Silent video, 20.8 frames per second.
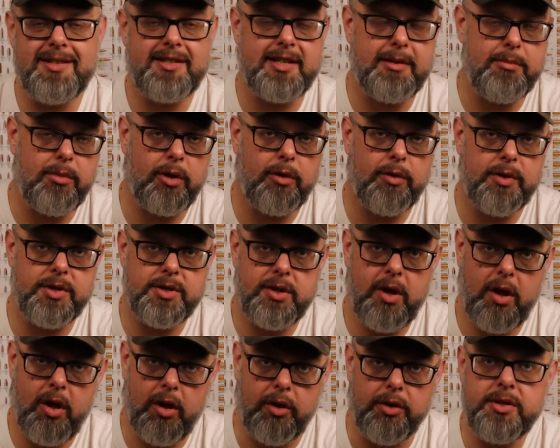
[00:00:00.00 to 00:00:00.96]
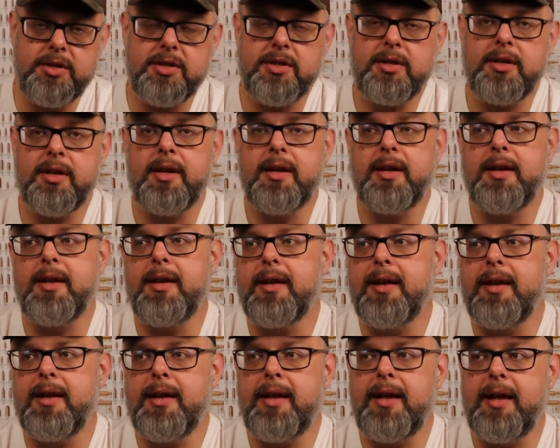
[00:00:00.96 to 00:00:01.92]
similar results,
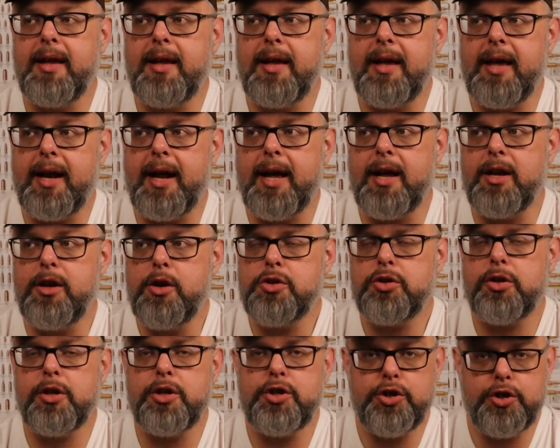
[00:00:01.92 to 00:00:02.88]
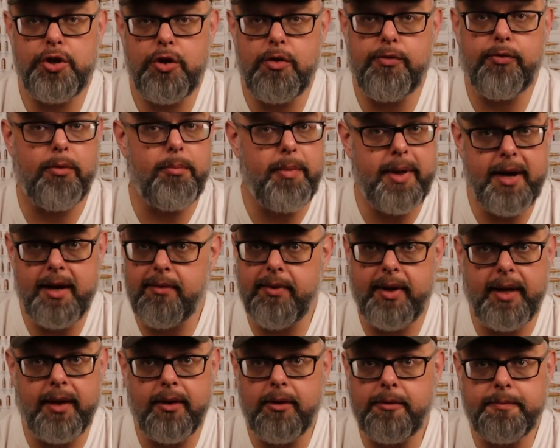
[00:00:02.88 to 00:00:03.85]
and I usually shoot for minute of
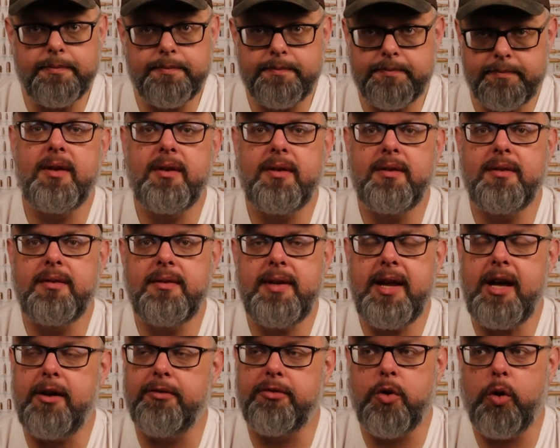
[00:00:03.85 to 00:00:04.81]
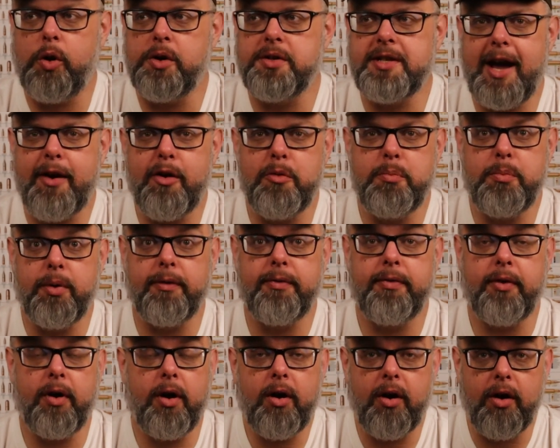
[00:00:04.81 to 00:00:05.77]
angle. Now, of course, I would
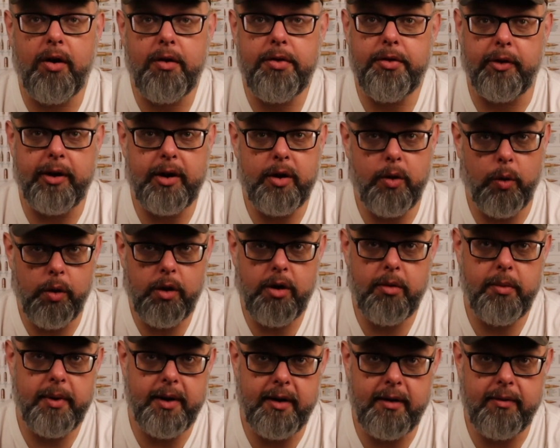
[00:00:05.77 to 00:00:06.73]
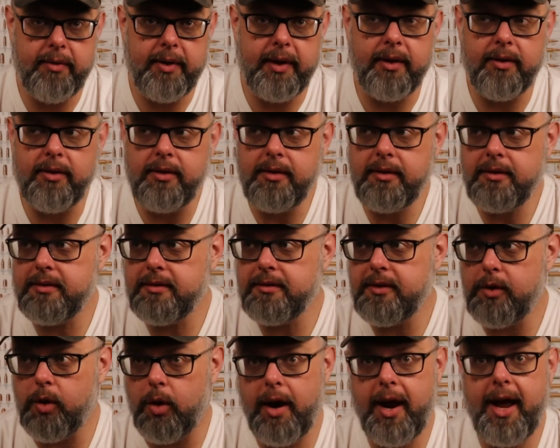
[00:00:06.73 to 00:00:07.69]
prefer 3/4 minute of angle
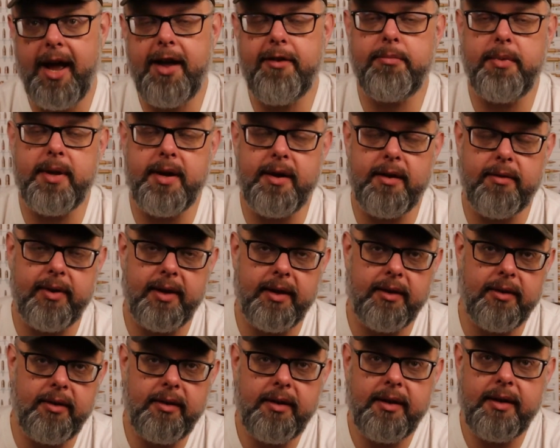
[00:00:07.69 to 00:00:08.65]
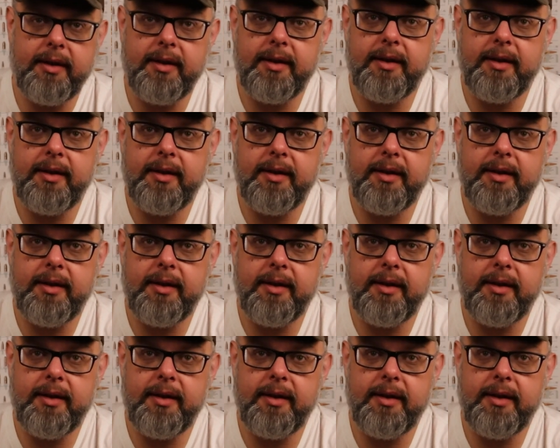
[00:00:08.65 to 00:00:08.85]
or half minute of angle.